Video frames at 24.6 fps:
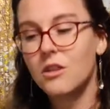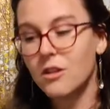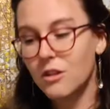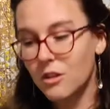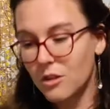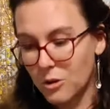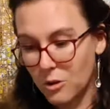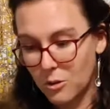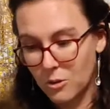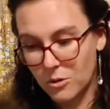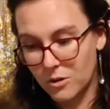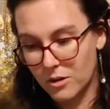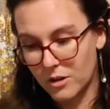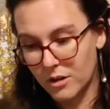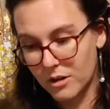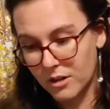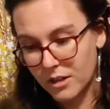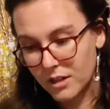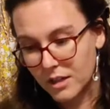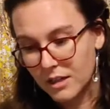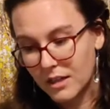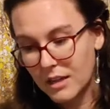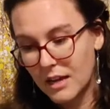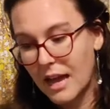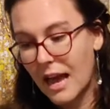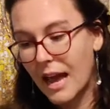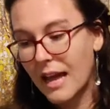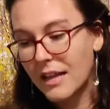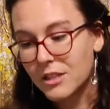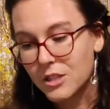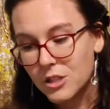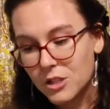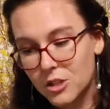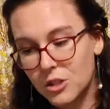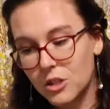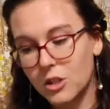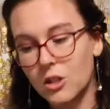the Lord and
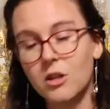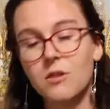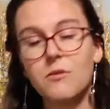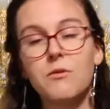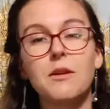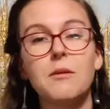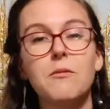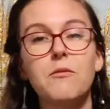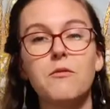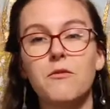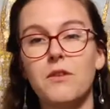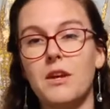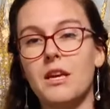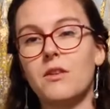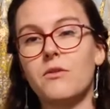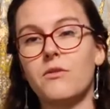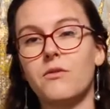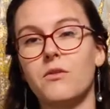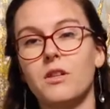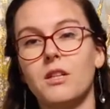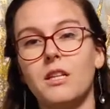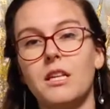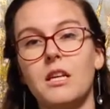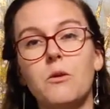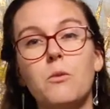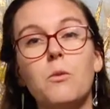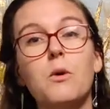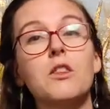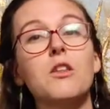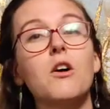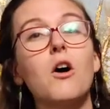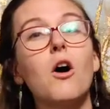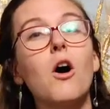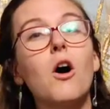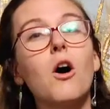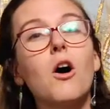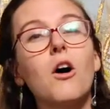serve him faithfully with
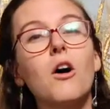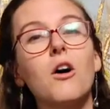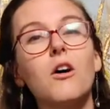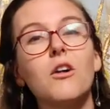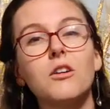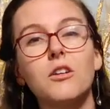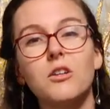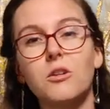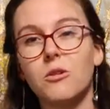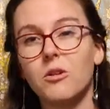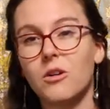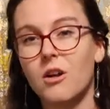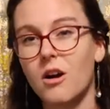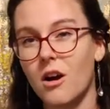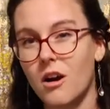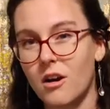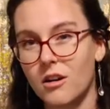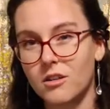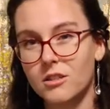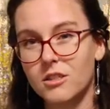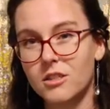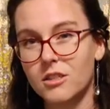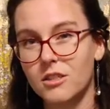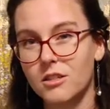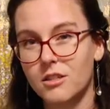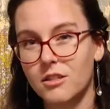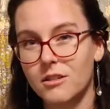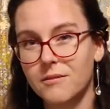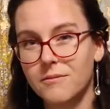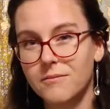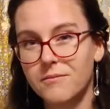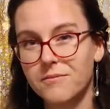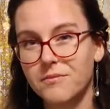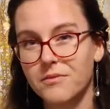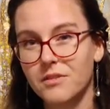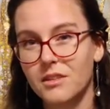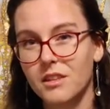all your heart.
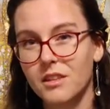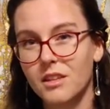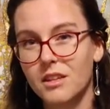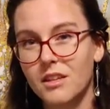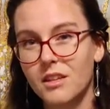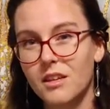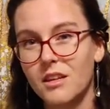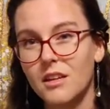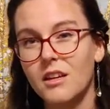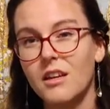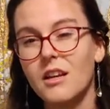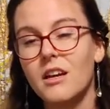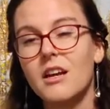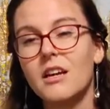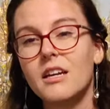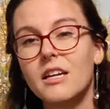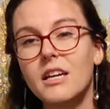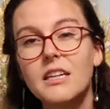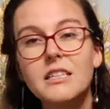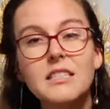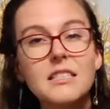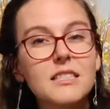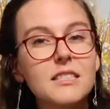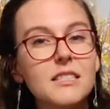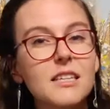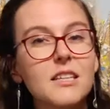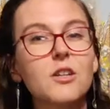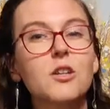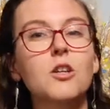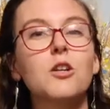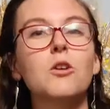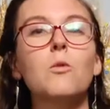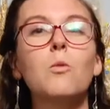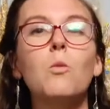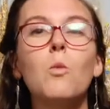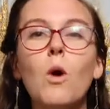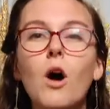
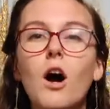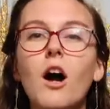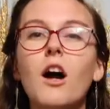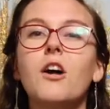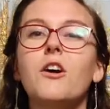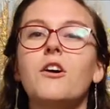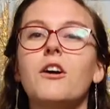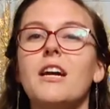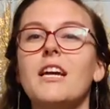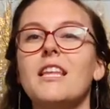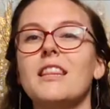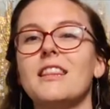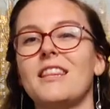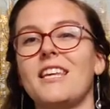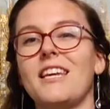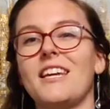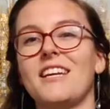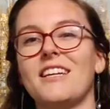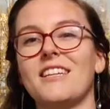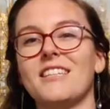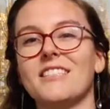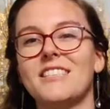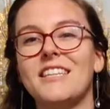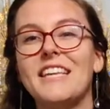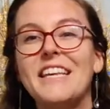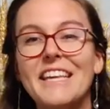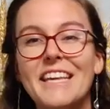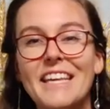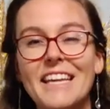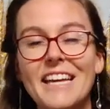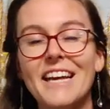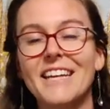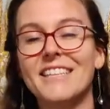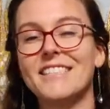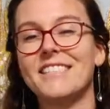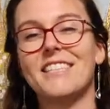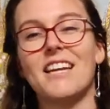Consider what great things he
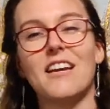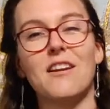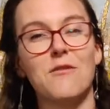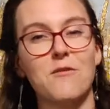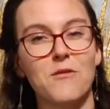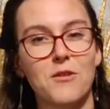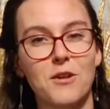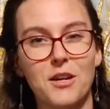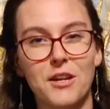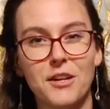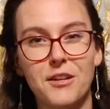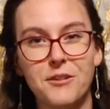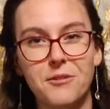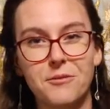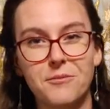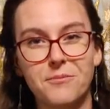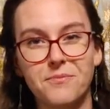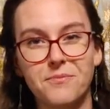has done for you.